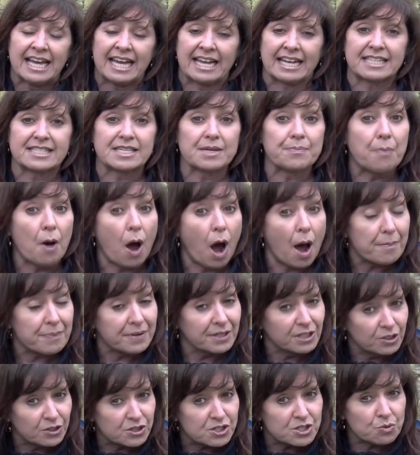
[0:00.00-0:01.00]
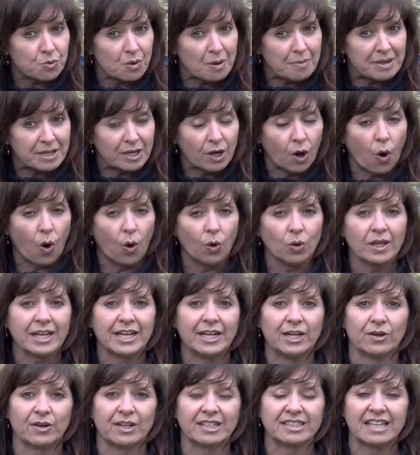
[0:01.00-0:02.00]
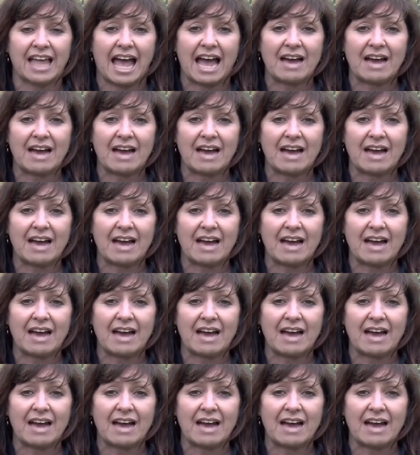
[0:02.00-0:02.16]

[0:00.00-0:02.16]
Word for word: and it's a popular swimming hole here in